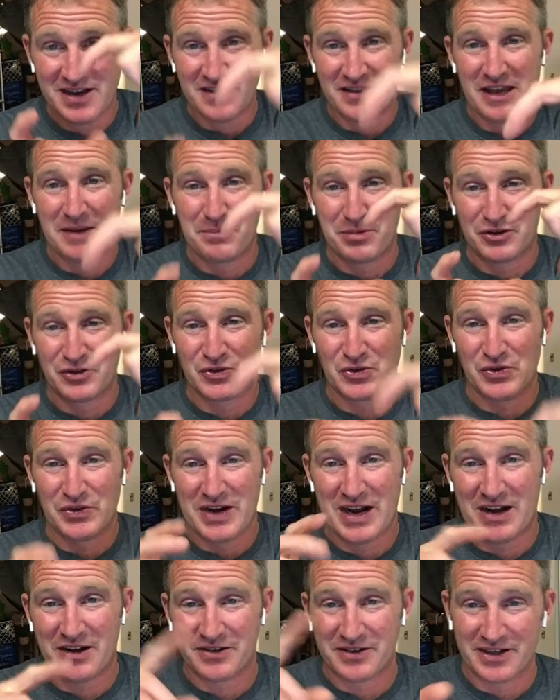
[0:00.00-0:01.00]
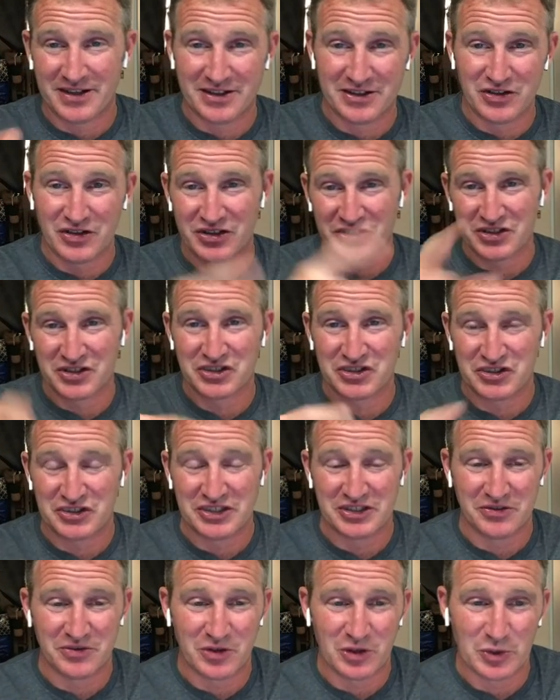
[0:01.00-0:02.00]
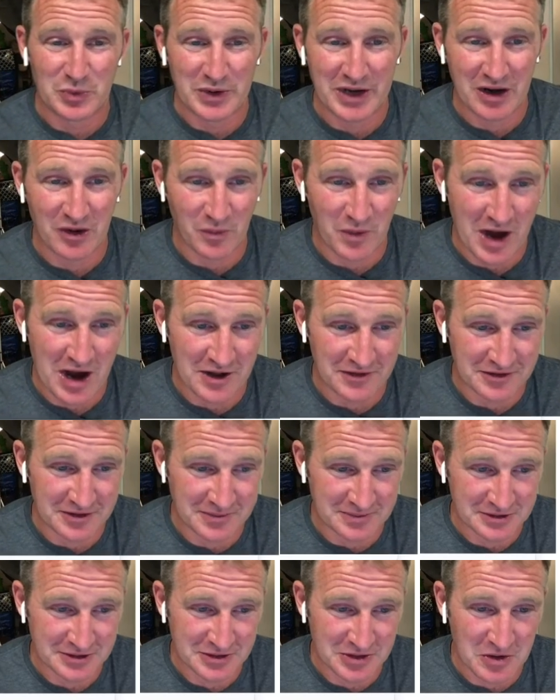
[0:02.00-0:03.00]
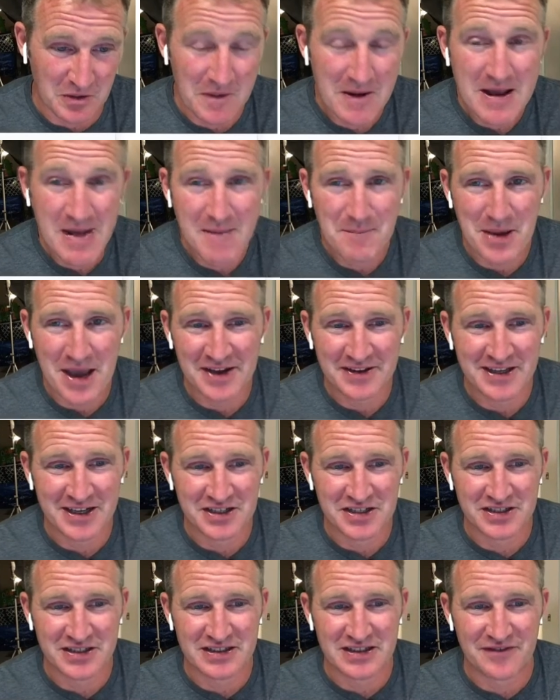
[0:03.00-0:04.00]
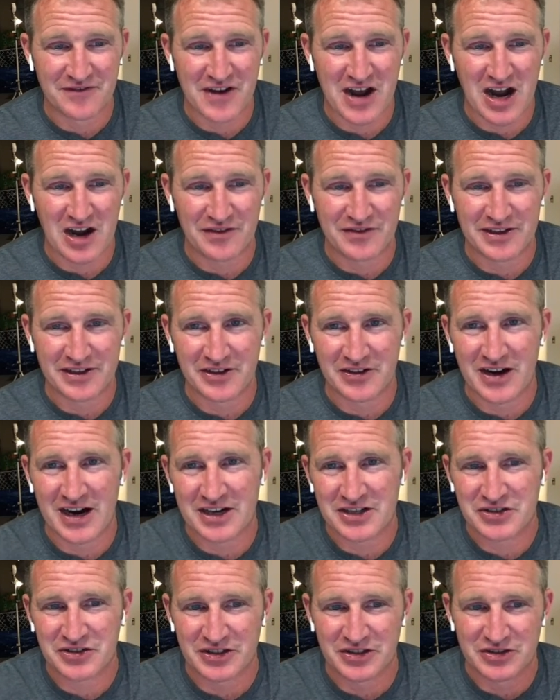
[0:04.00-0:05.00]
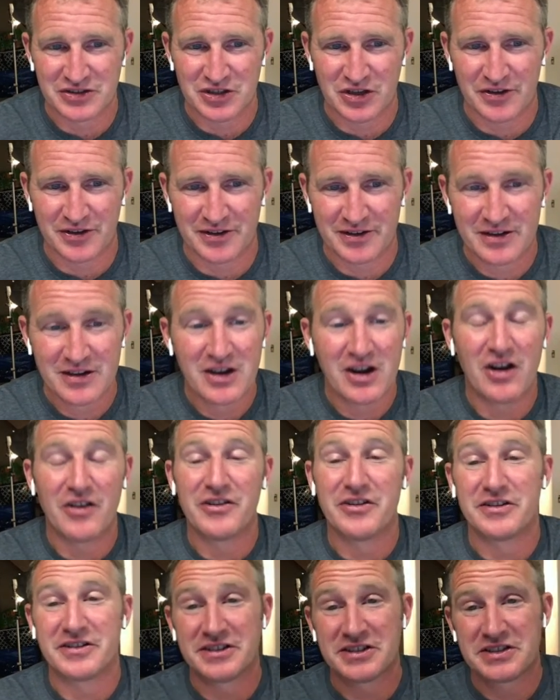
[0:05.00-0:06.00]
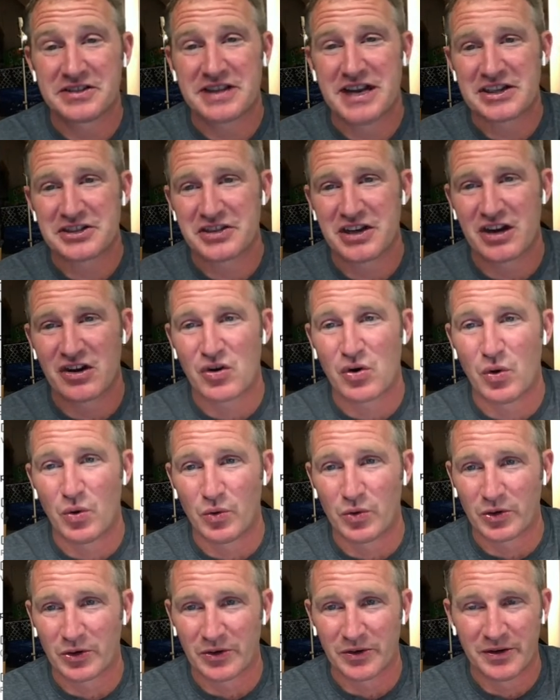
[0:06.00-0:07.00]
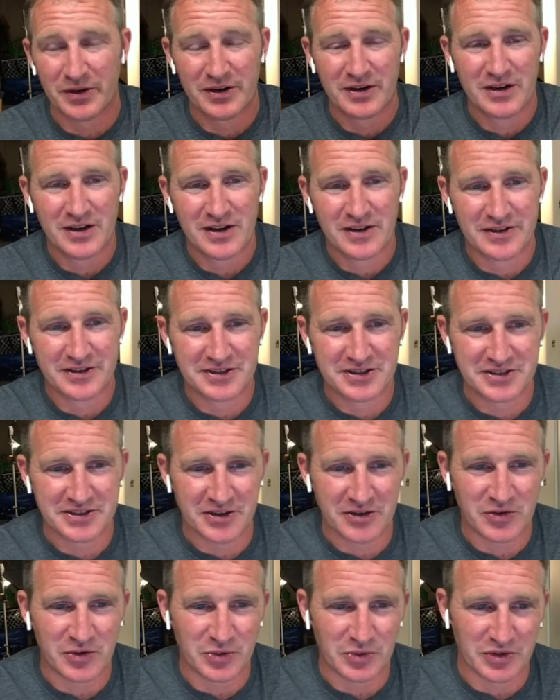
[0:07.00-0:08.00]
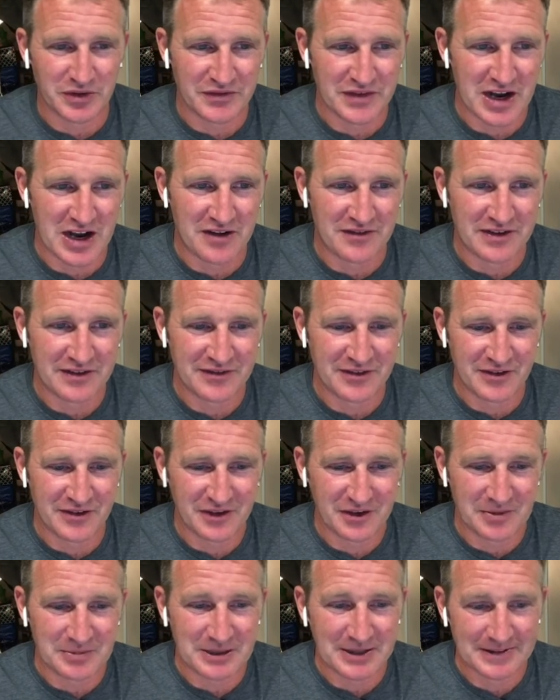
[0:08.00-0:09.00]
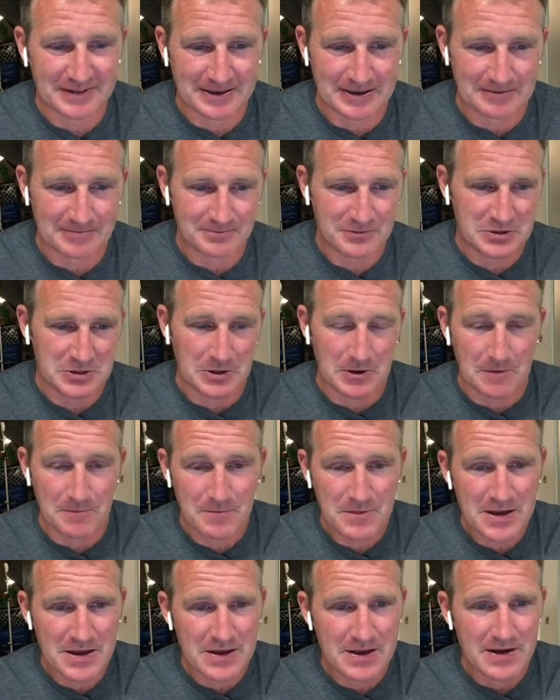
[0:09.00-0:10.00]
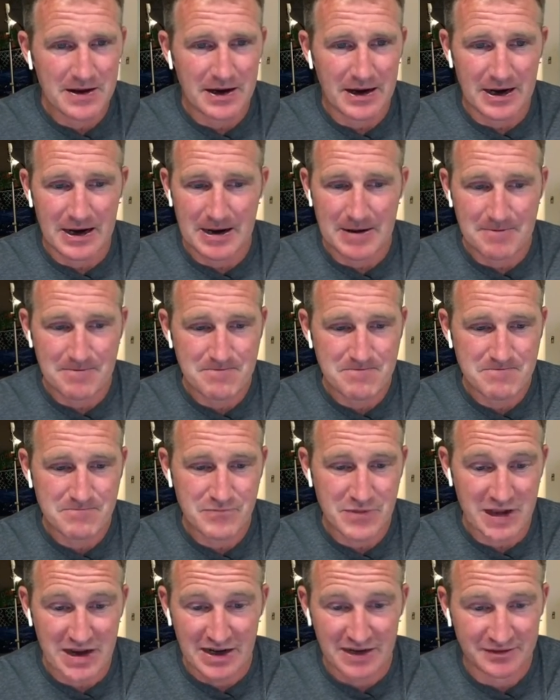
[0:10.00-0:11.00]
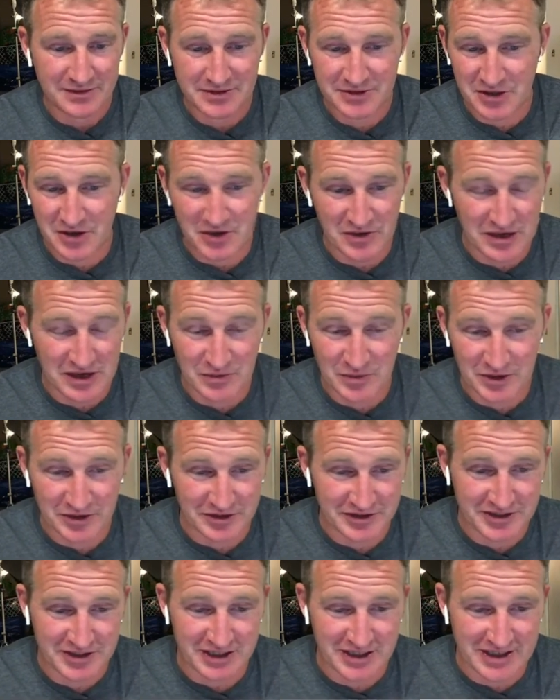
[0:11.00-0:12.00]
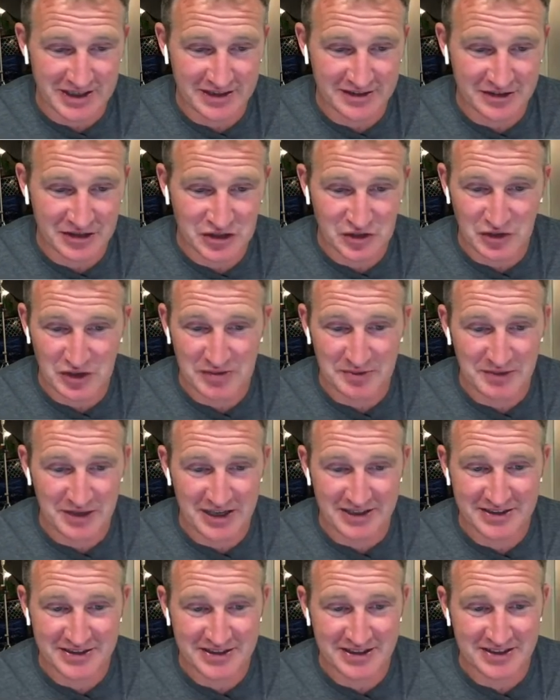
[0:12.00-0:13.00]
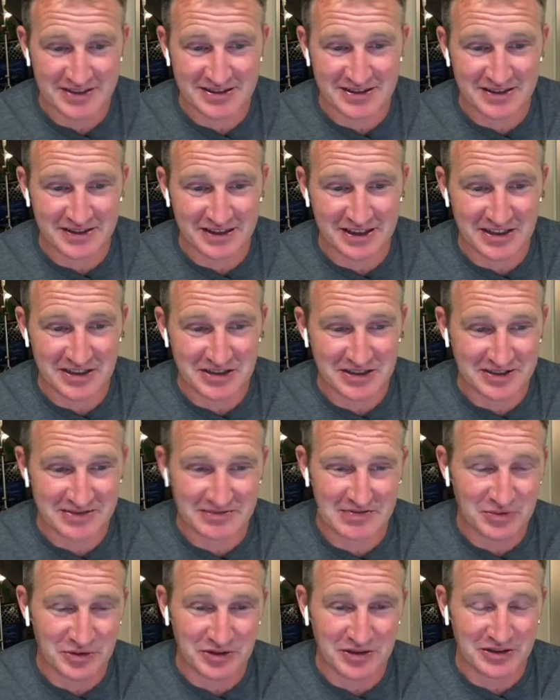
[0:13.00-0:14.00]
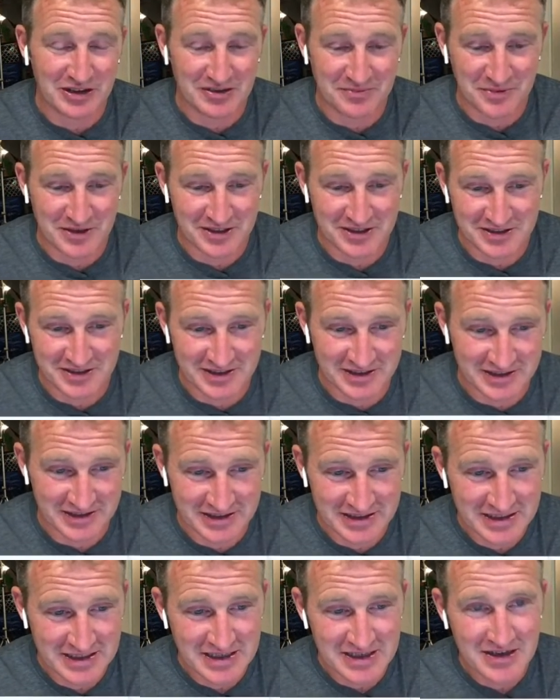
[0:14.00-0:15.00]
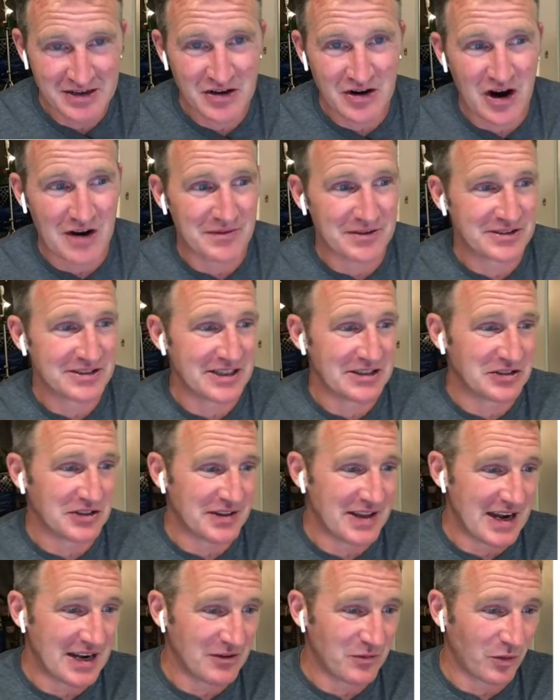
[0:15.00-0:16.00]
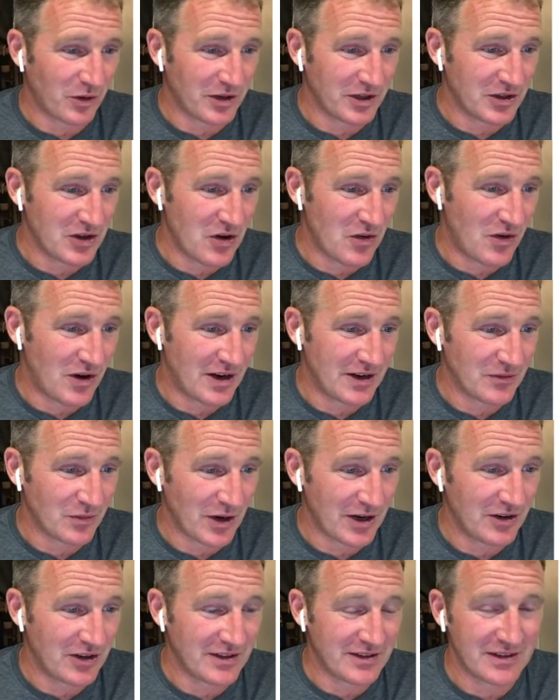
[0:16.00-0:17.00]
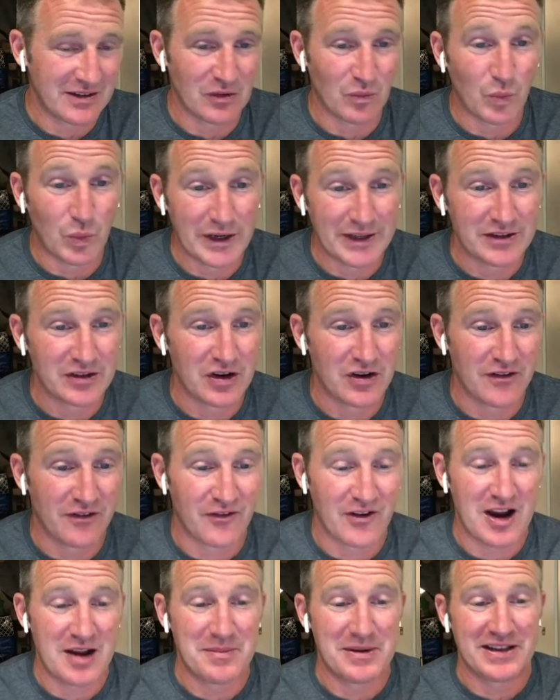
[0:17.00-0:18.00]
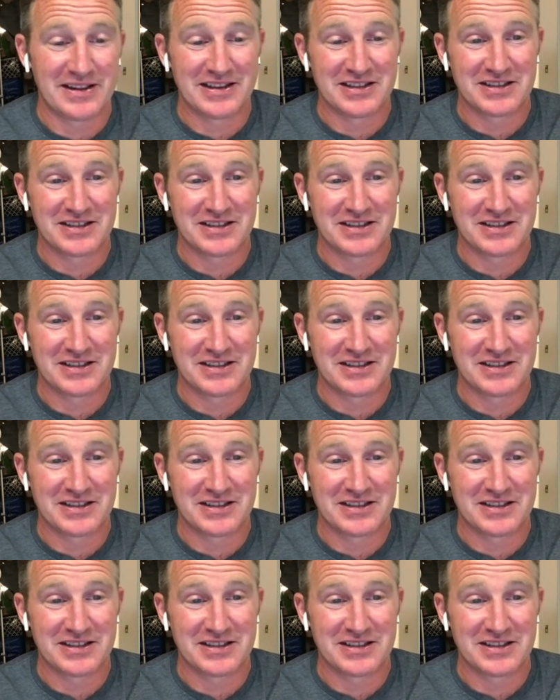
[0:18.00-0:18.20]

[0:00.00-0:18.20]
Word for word: They protrude out and then you can just seal all the way around them. So pay attention to the valve that you're actually installing. Oh no, this is actually a Kohler. This is a Kohler valve. I forgot about that. So um, yeah, so it really uh, streamlines the installation. Really not much to conversate on that. We're going to go on right into the window framing.